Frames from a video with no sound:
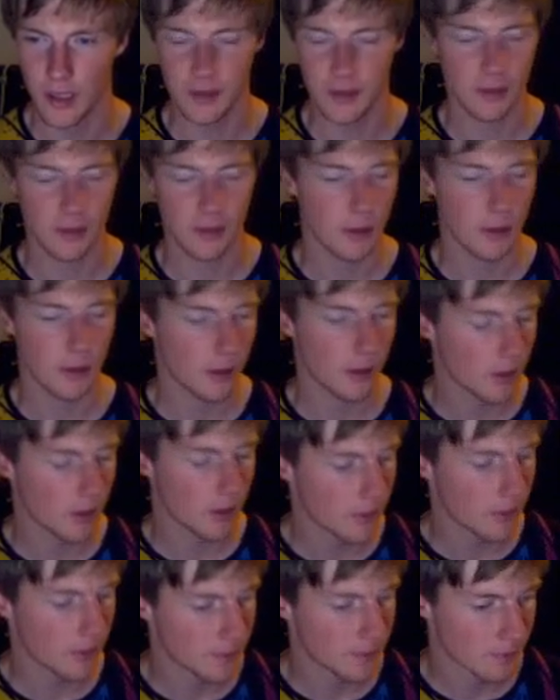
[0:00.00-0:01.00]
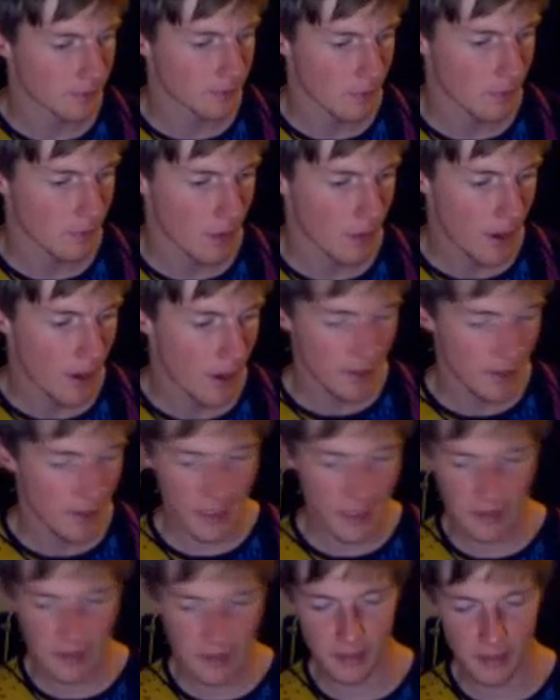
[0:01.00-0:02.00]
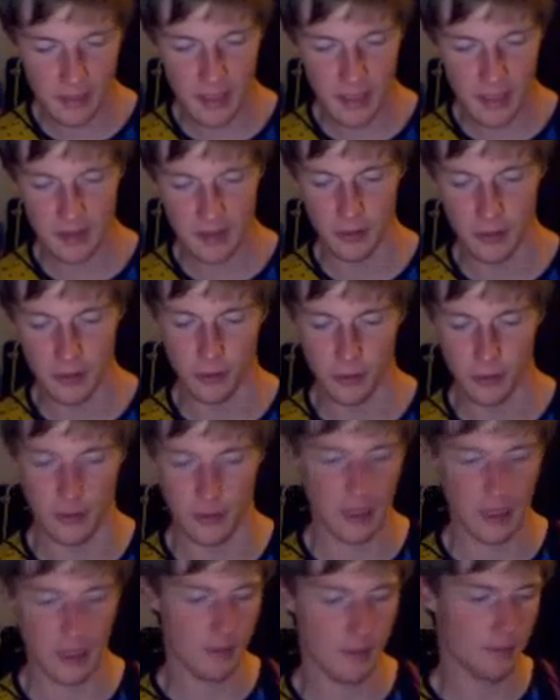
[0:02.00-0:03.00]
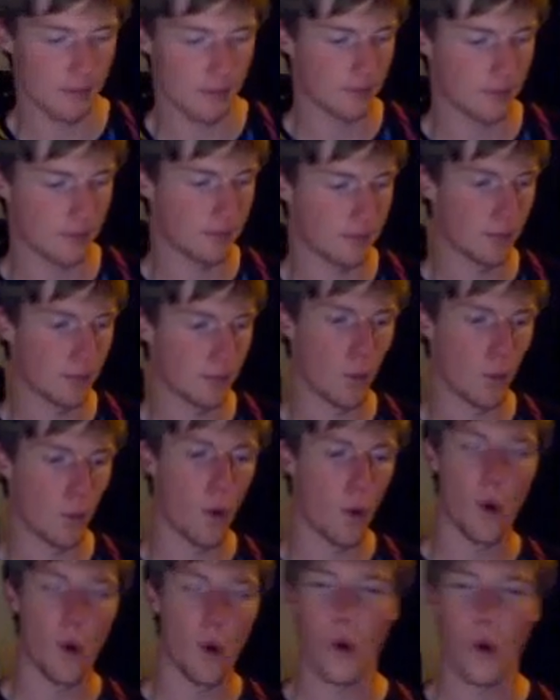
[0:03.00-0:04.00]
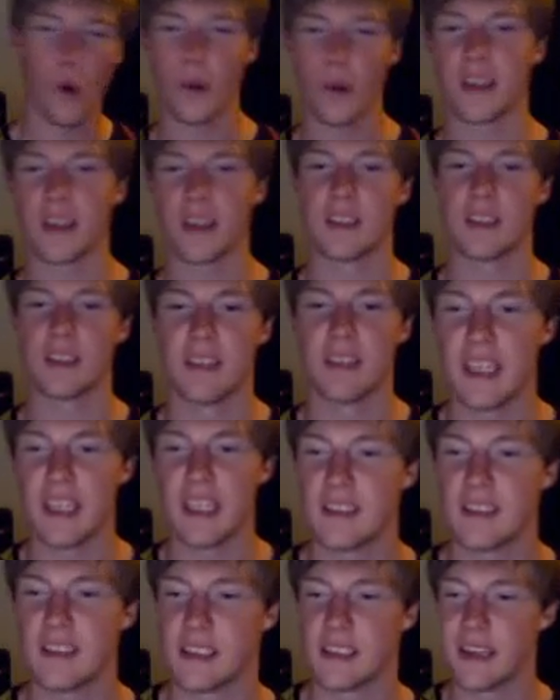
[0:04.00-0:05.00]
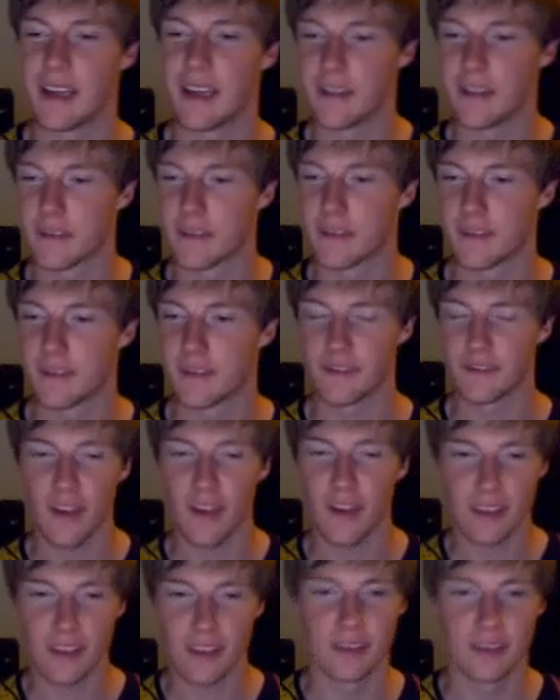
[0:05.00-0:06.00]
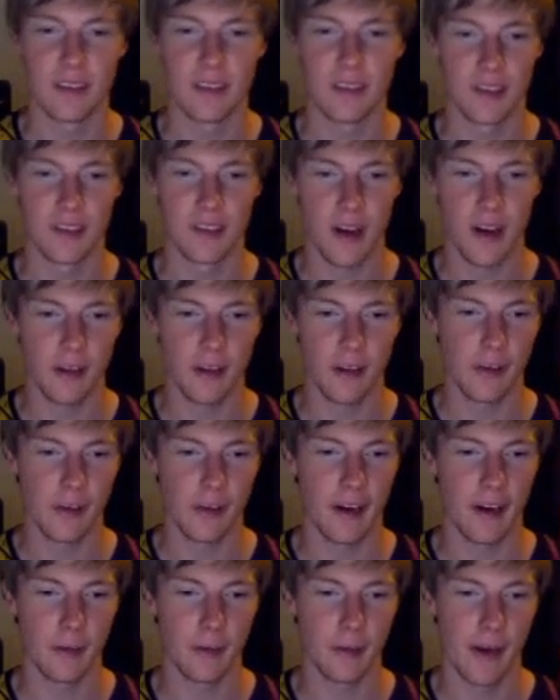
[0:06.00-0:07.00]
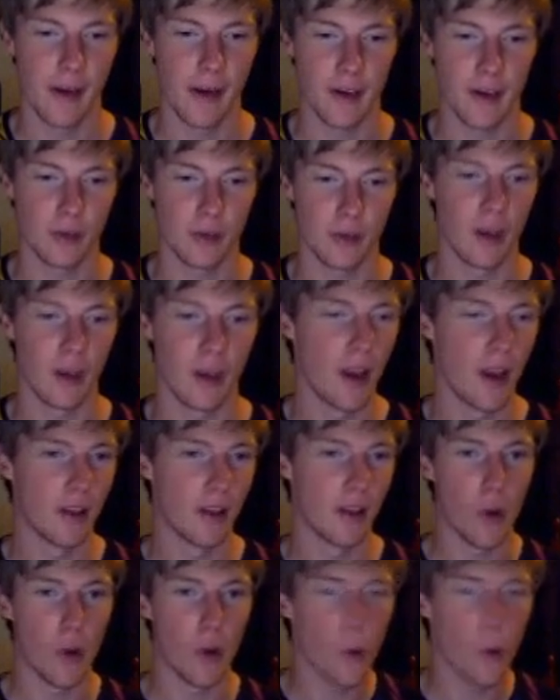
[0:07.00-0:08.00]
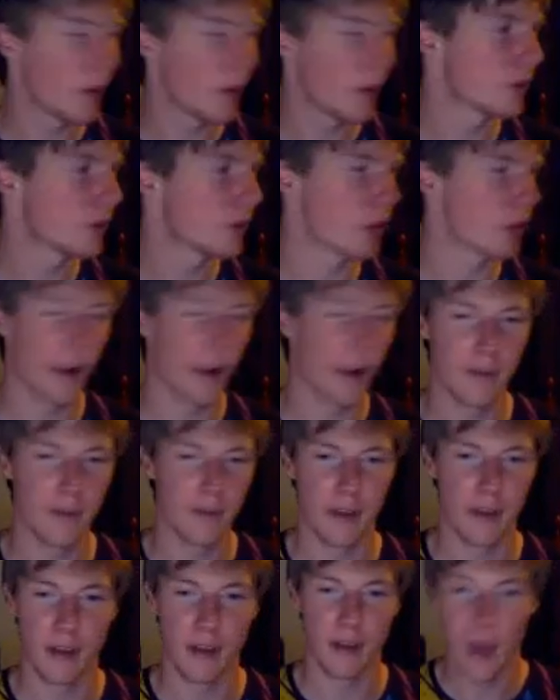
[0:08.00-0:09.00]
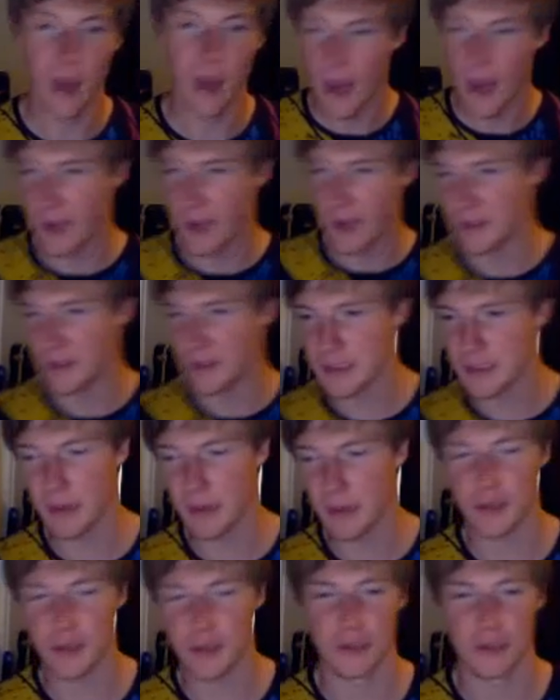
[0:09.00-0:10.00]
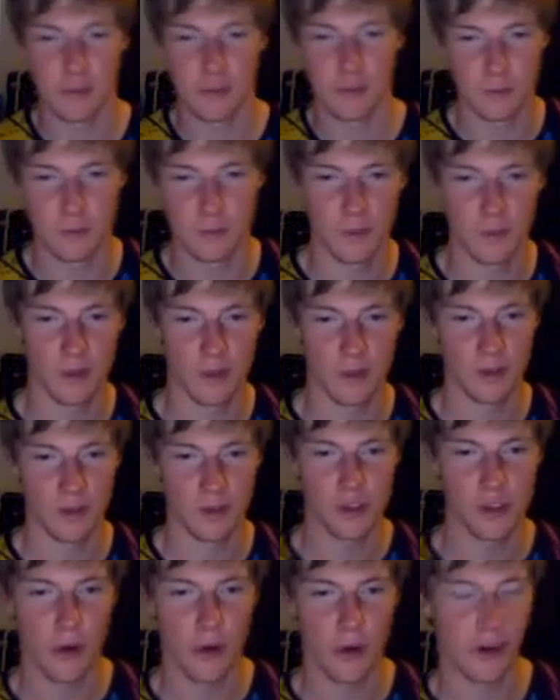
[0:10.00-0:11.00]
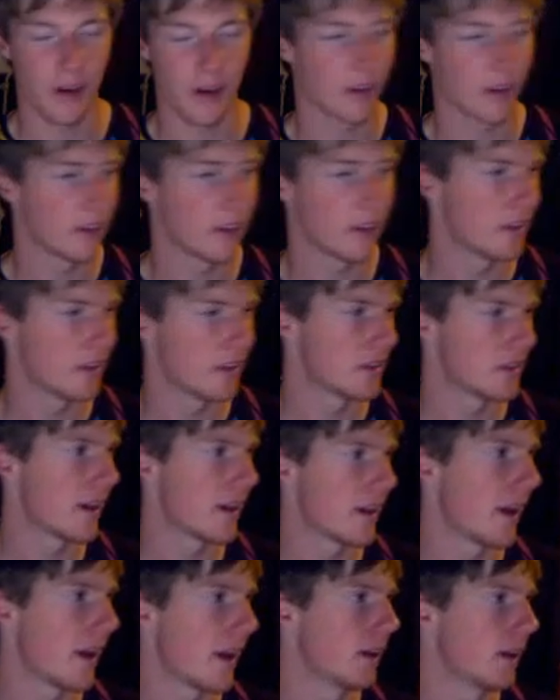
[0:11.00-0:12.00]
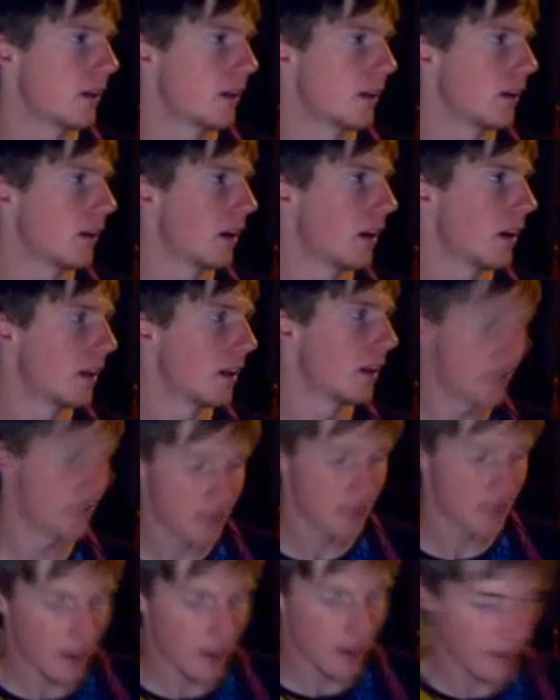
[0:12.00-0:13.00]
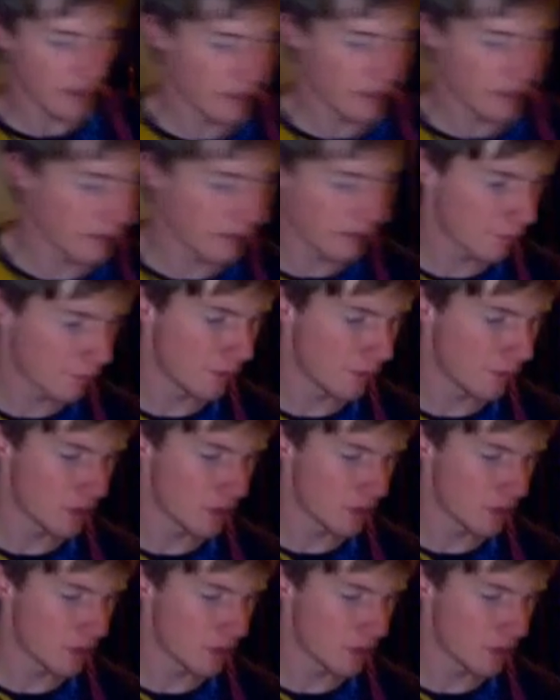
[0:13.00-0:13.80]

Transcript: It's these two, they always need to get a fucking desired crowd reaction. They're always trying for that, and this match showed it clear as day. They started hitting